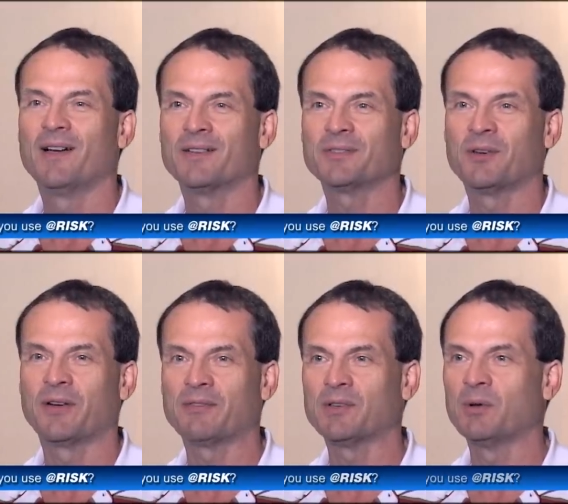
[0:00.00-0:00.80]
Uh, so you
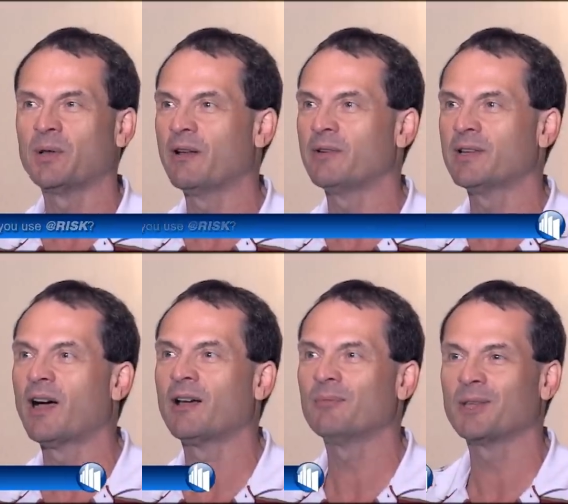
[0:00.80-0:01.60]
don't have to do it every
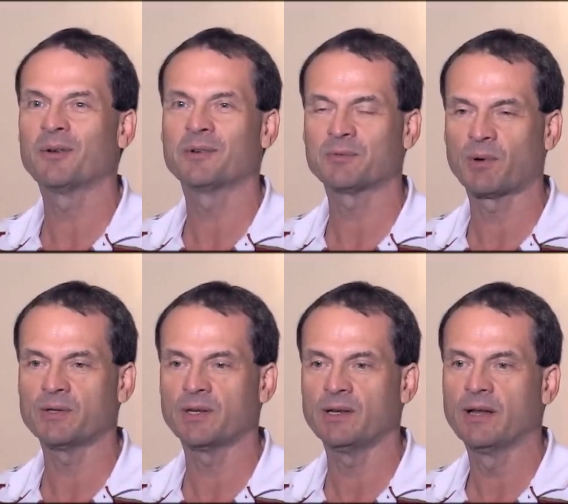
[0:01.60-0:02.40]
time you know in a
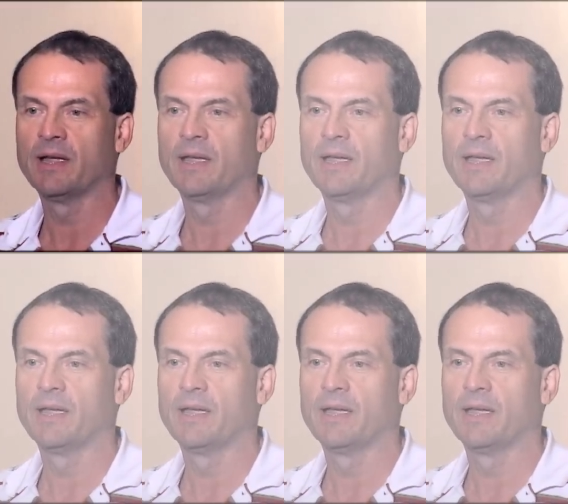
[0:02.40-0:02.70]
spreadsheet.